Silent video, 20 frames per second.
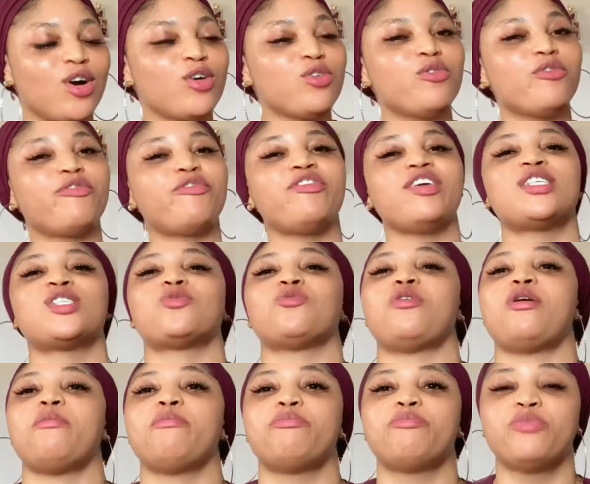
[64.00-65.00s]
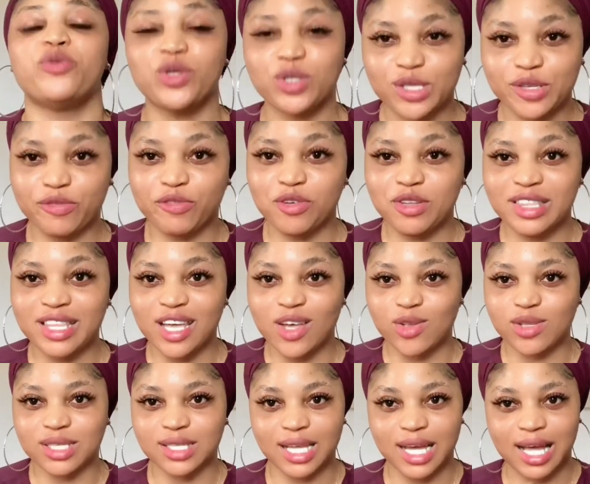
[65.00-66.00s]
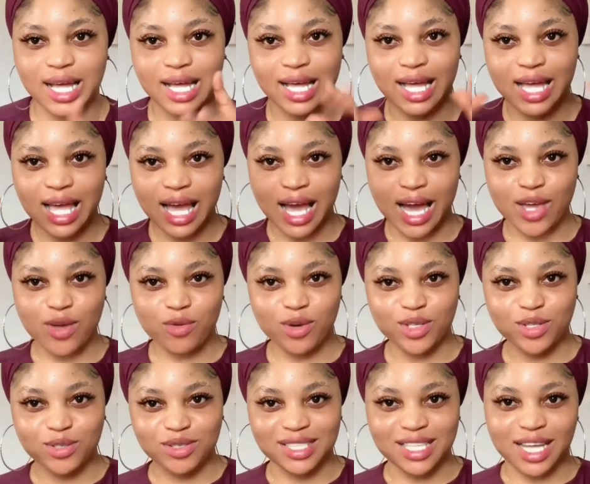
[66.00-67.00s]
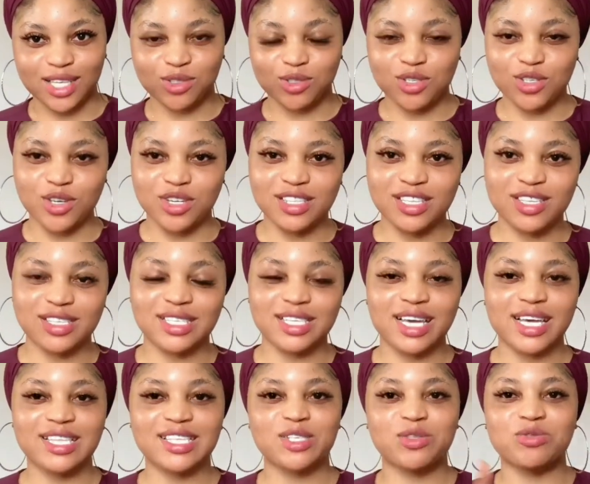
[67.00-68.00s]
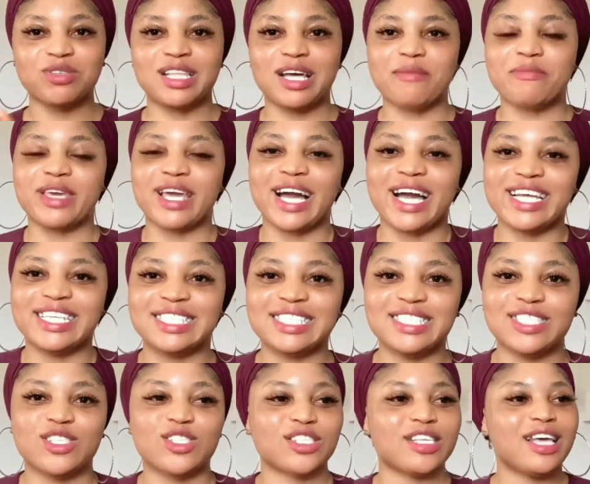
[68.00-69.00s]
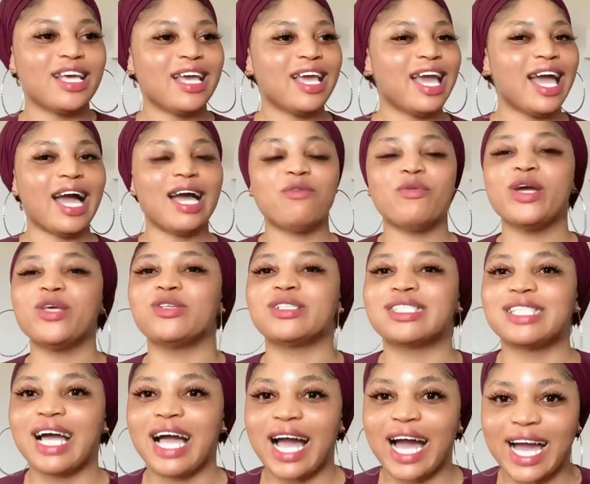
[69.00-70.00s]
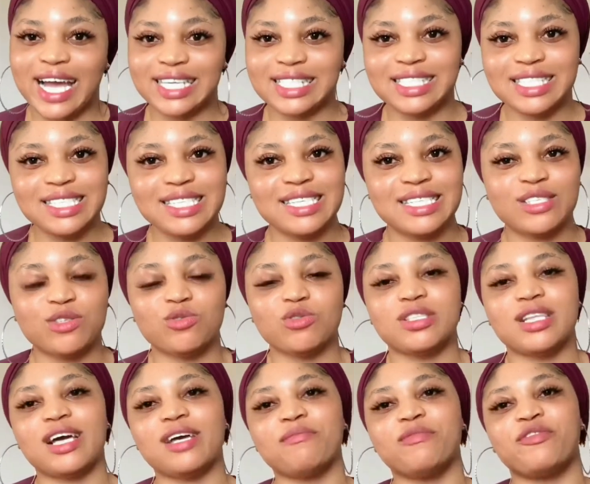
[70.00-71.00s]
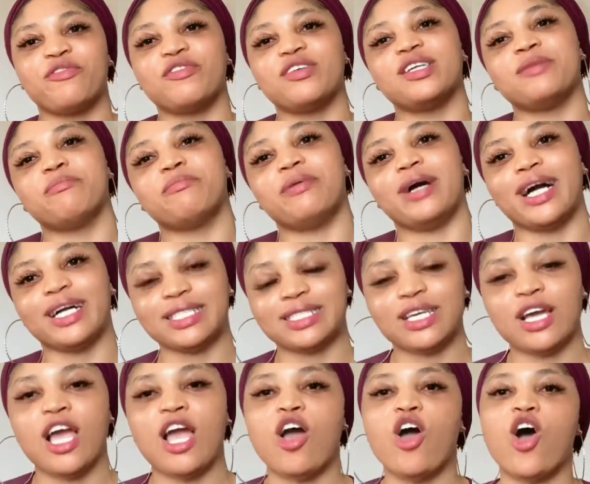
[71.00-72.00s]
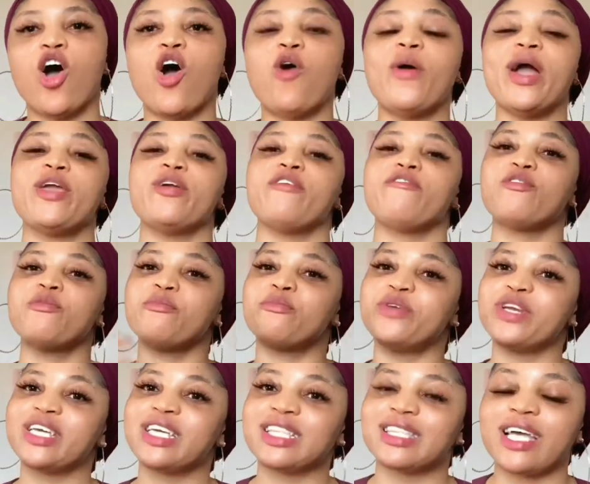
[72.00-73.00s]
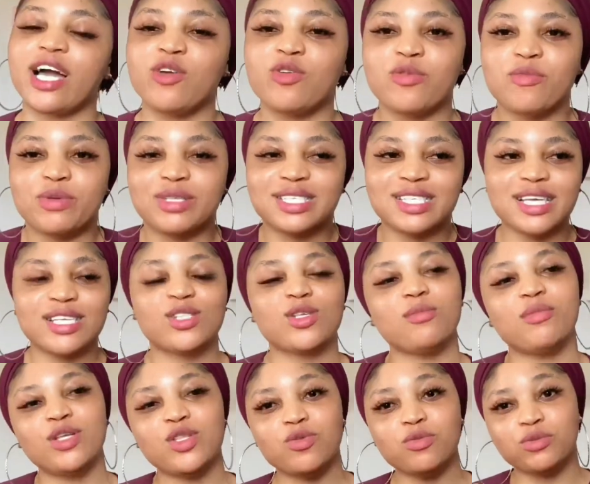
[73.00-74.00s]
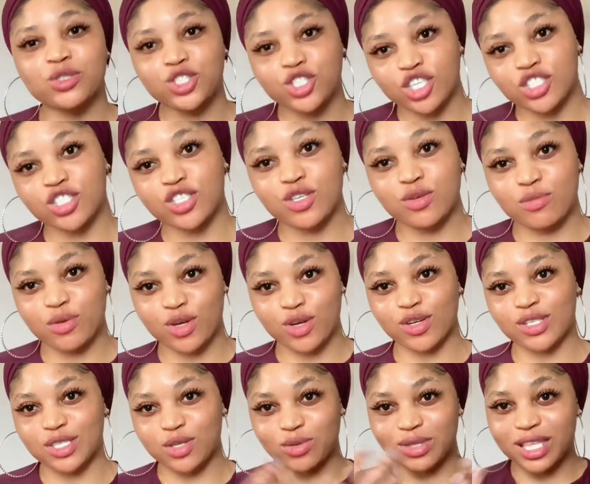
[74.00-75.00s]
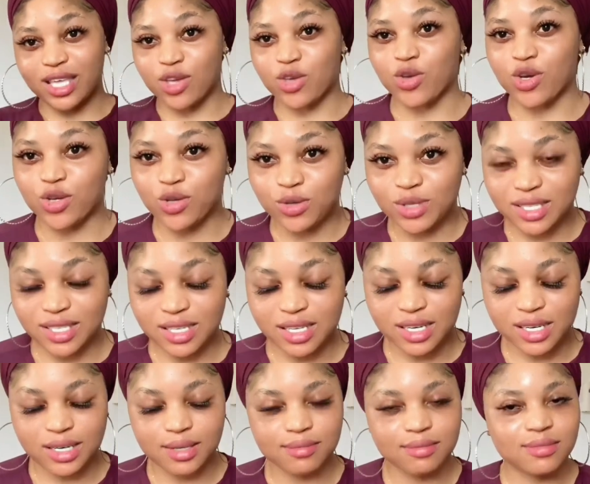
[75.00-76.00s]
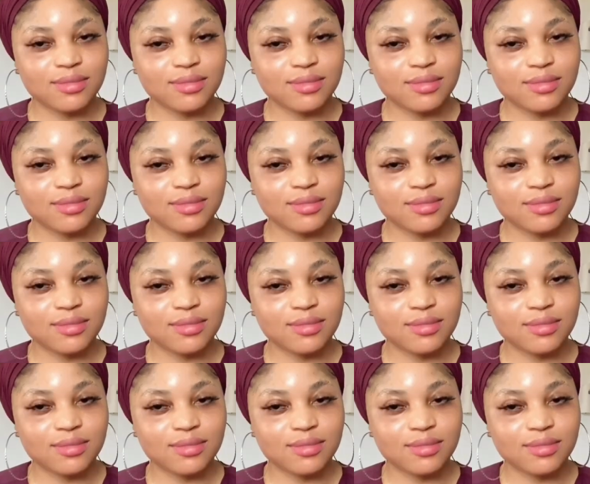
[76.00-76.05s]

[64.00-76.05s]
you fix one beautiful nails and you want to start doing your nails like this. You'll not be hiding it, and when you start hiding it, you'll not be feeling bad. Or when you even bring it out, you'll be saying somebody will be judging you because they think you're using cream.